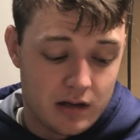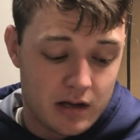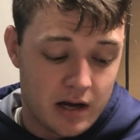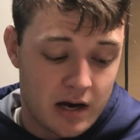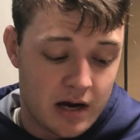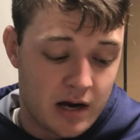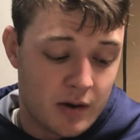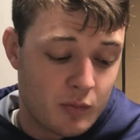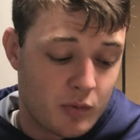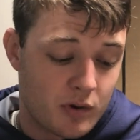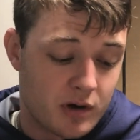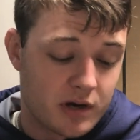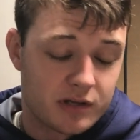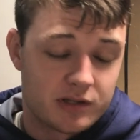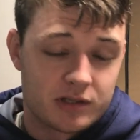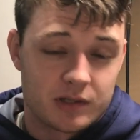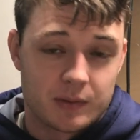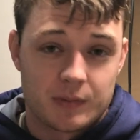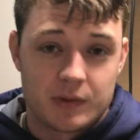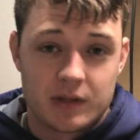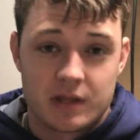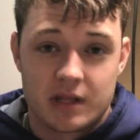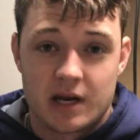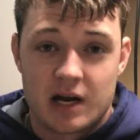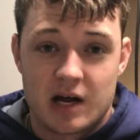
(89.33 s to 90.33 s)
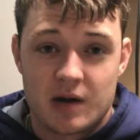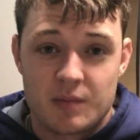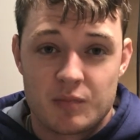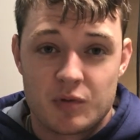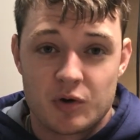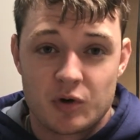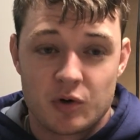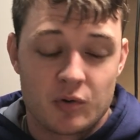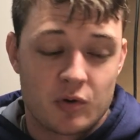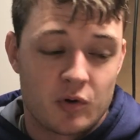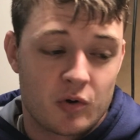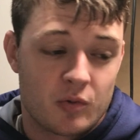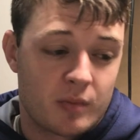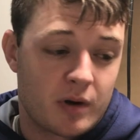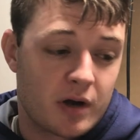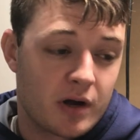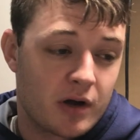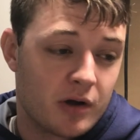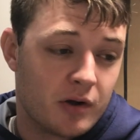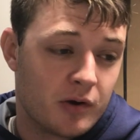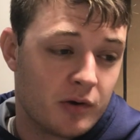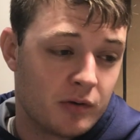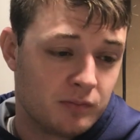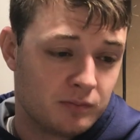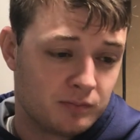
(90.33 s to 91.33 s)
I wanted something that I built on my
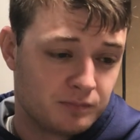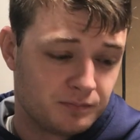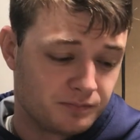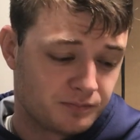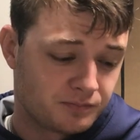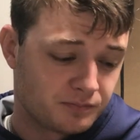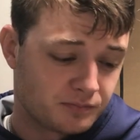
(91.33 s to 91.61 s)
own,